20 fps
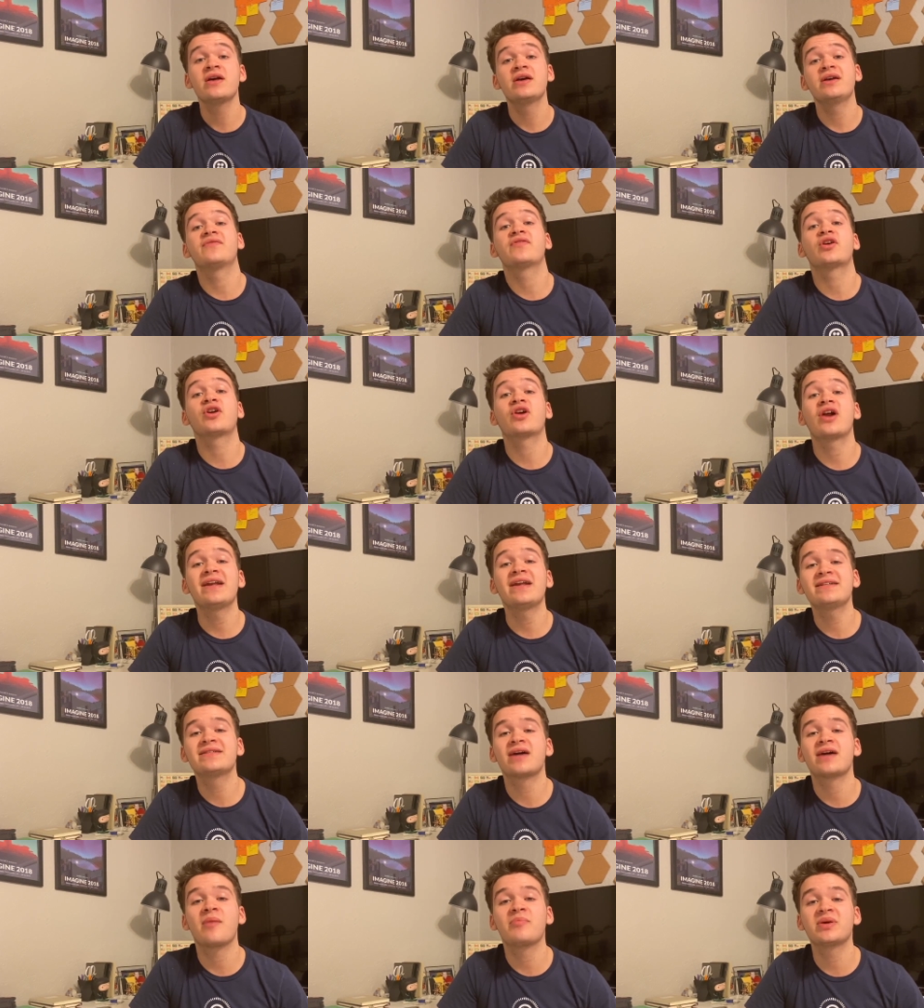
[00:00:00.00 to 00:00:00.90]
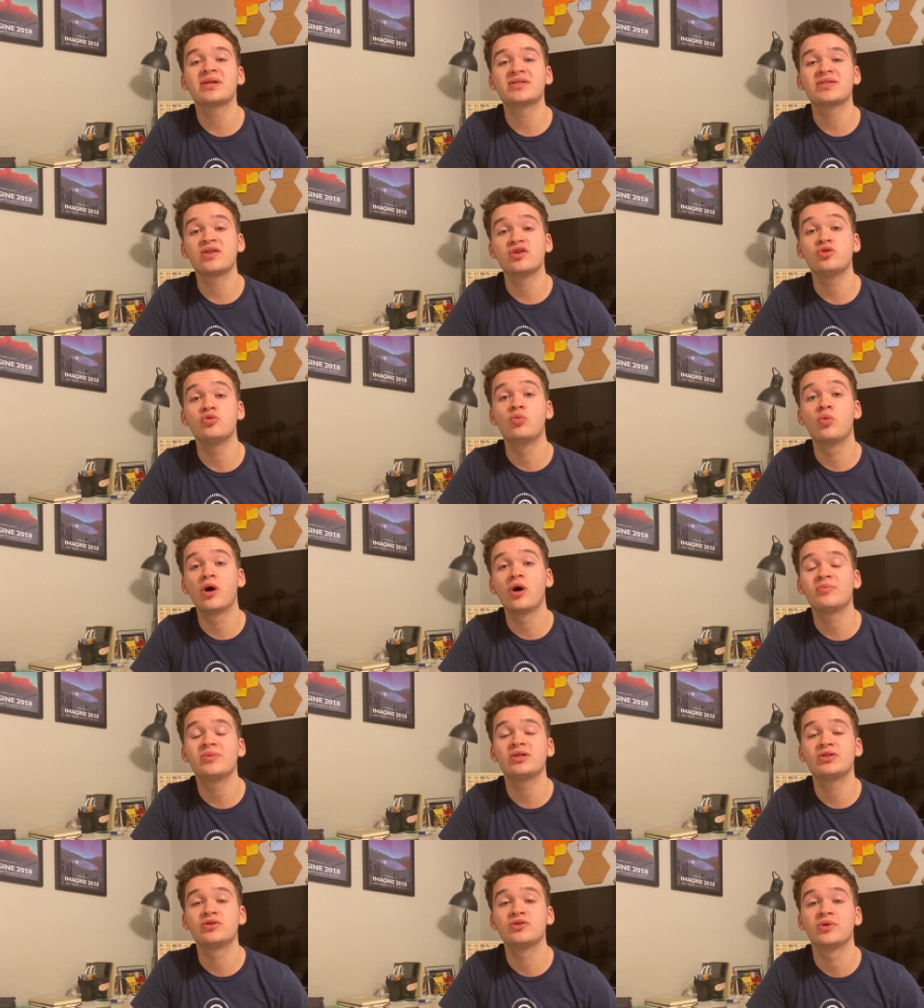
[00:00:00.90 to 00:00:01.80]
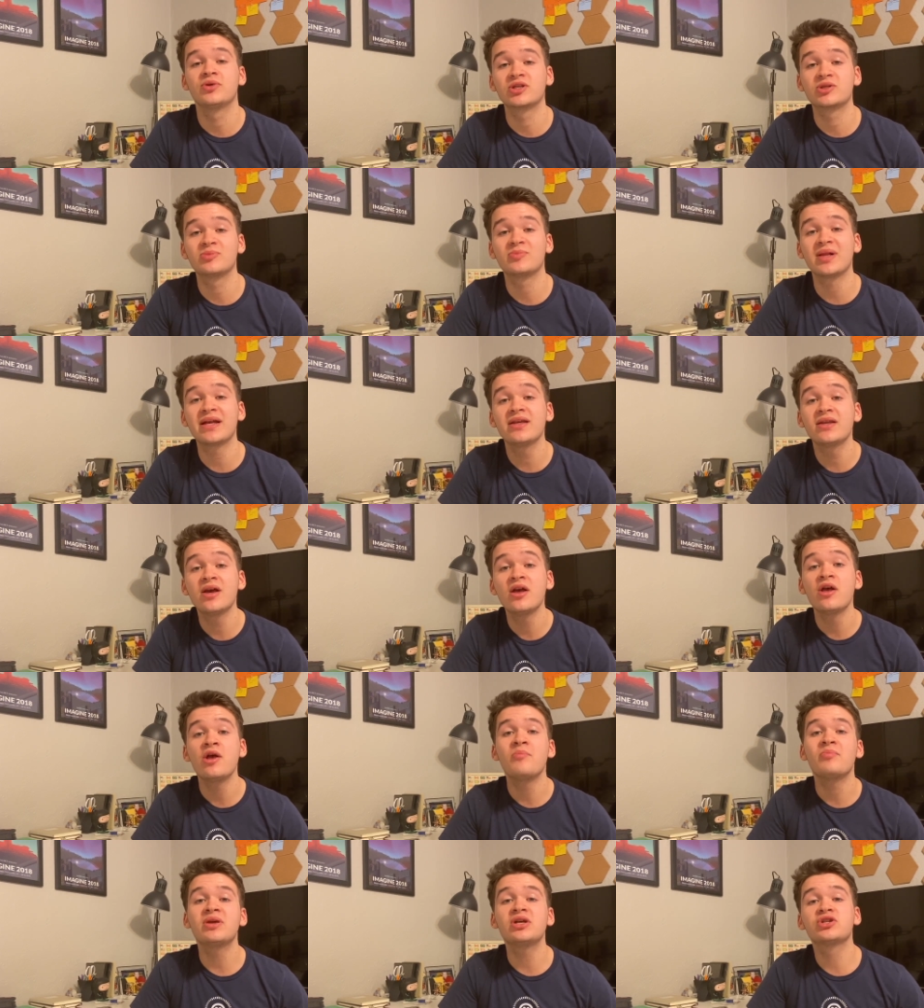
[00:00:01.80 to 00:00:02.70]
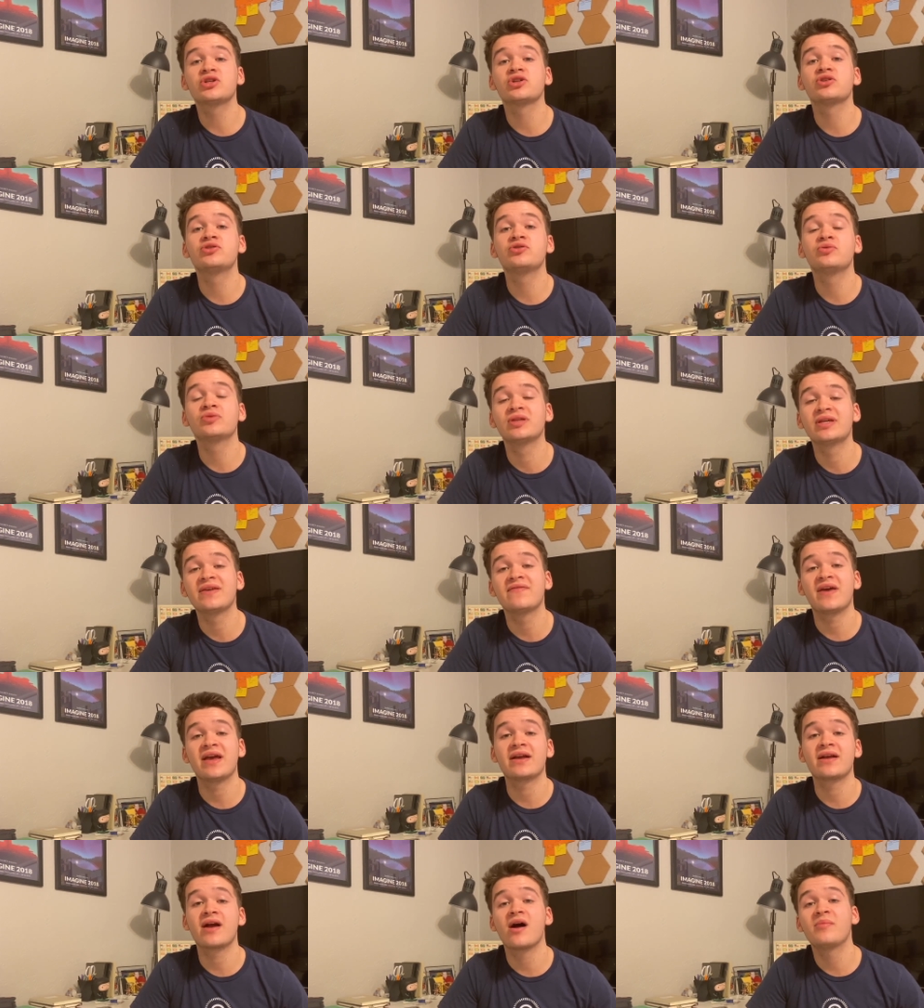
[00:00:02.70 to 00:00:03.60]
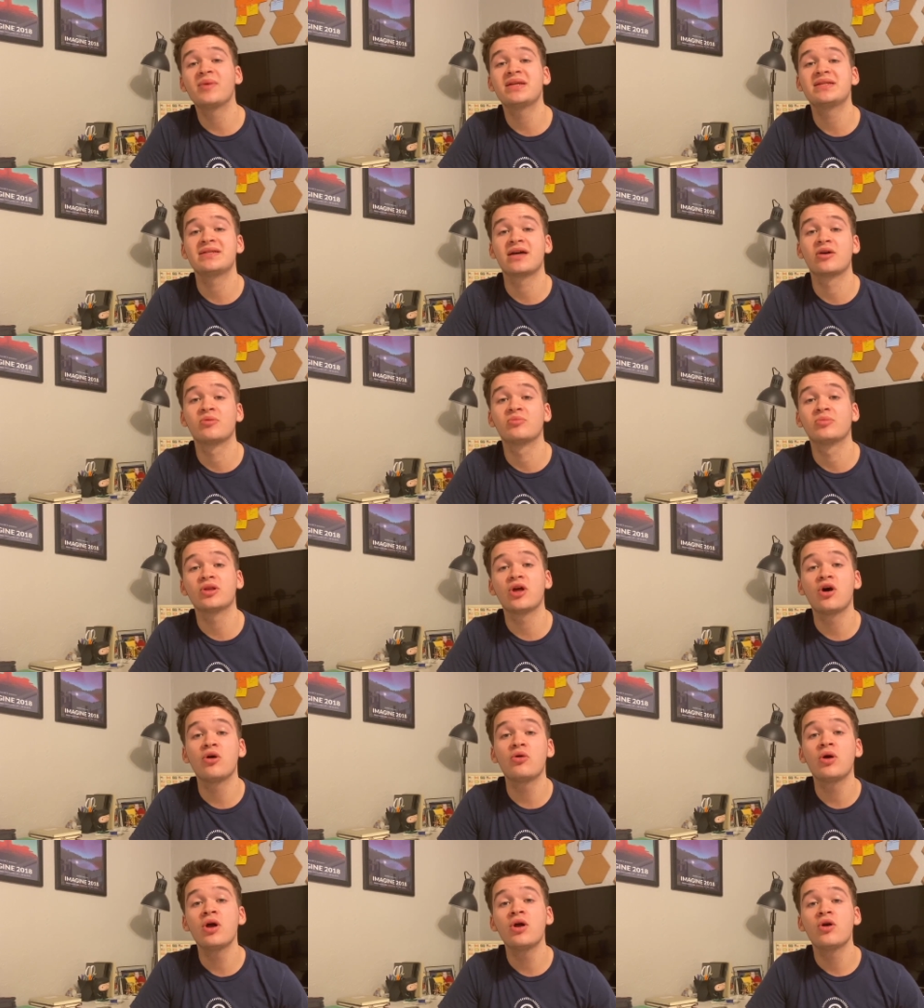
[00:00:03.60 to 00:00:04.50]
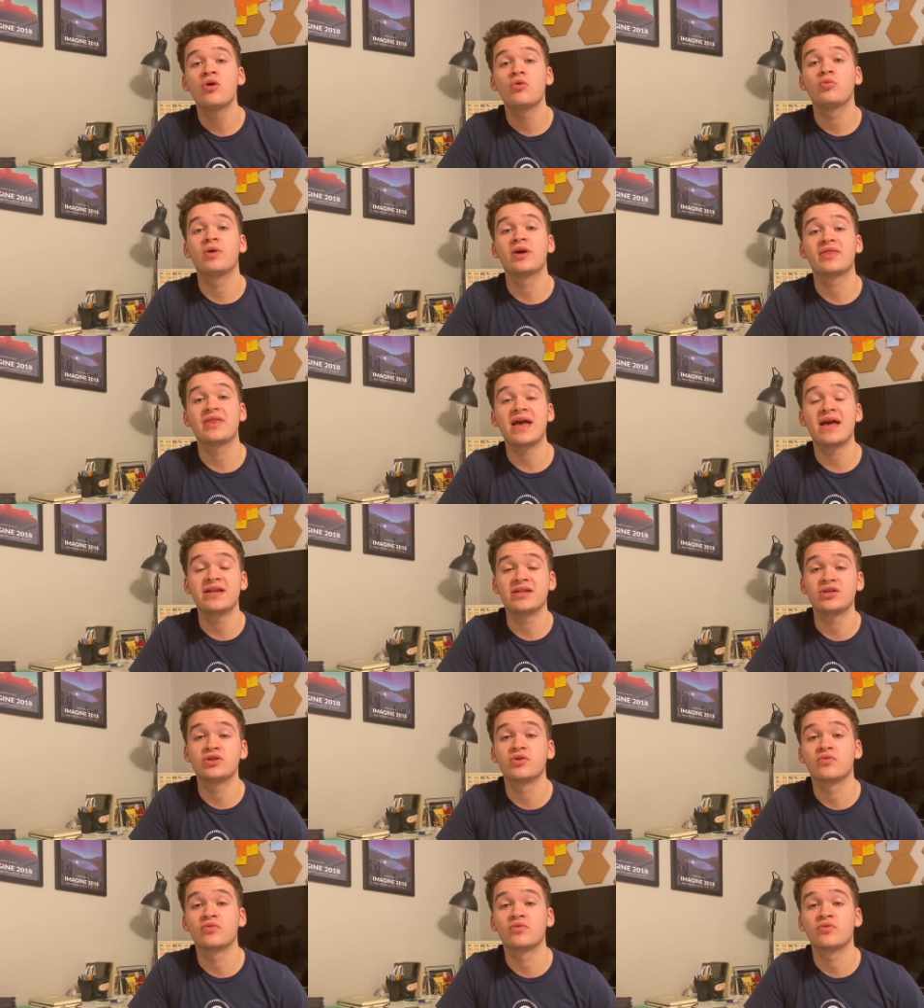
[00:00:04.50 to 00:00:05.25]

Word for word: If there are any topics that you want me to explain, be sure to leave a comment down below with any